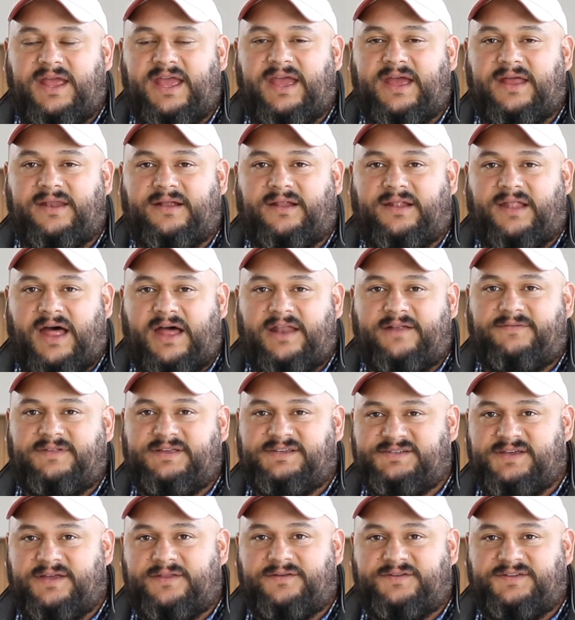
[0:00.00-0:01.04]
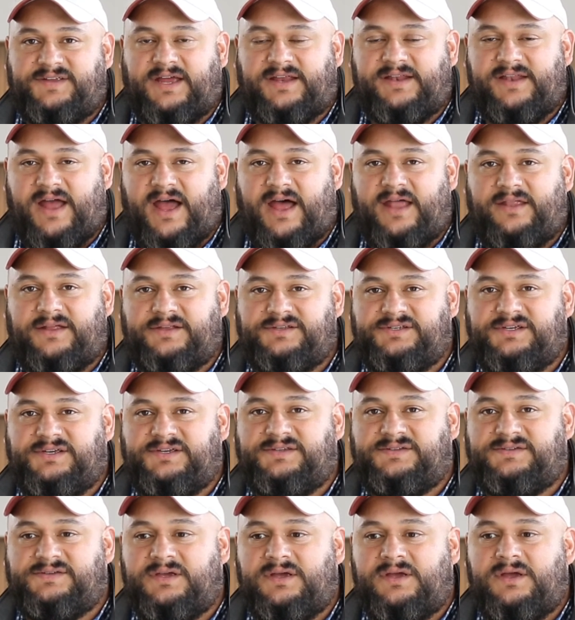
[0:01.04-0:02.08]
and a lot of these other
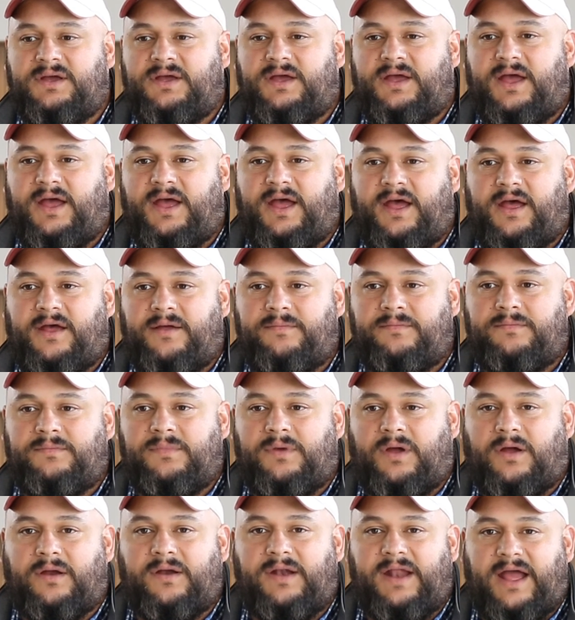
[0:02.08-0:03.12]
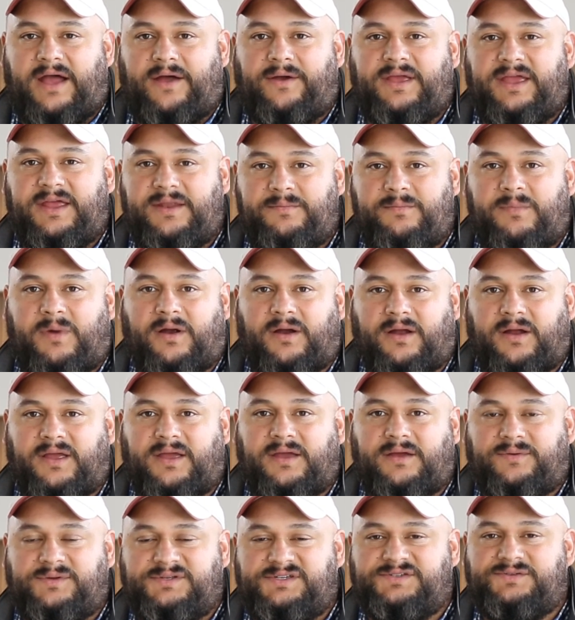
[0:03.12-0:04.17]
technologies are now in
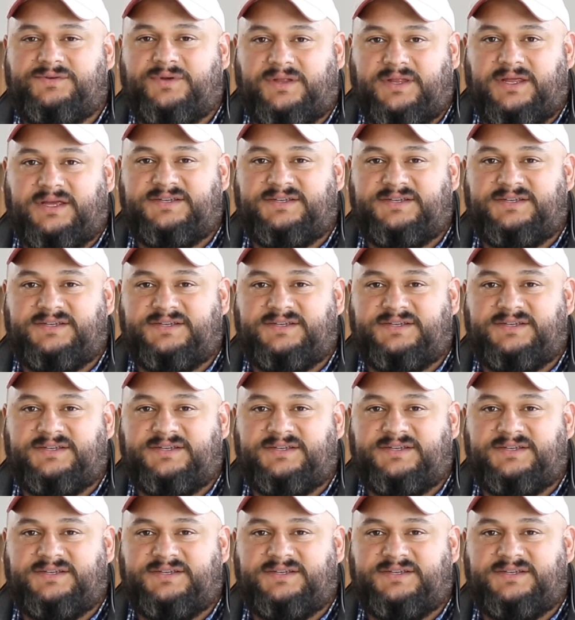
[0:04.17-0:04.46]
market, which is really